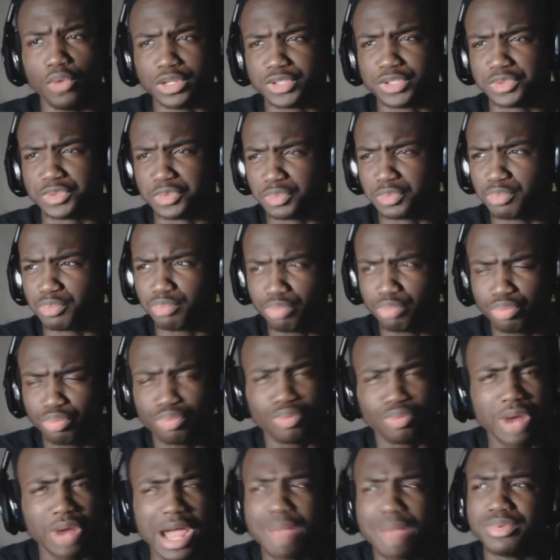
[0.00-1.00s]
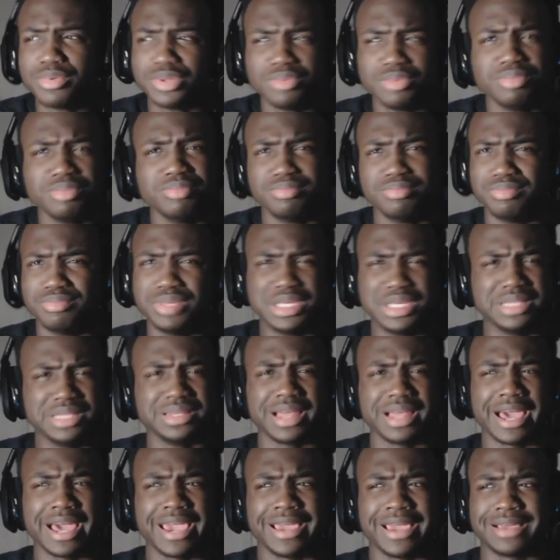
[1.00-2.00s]
which would probably
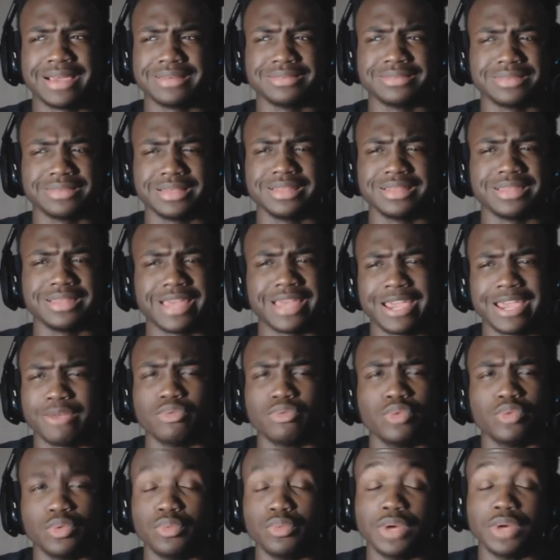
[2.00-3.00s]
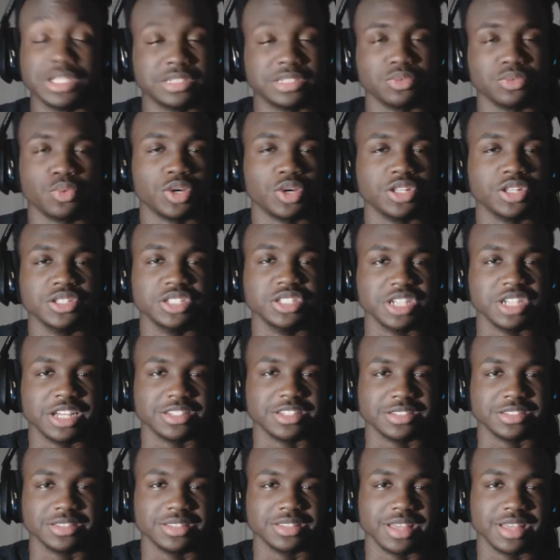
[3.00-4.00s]
be like, like, what's what are the
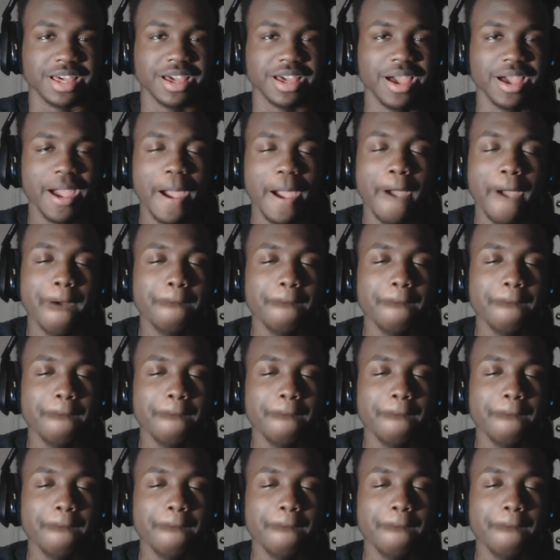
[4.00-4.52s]
chances of that?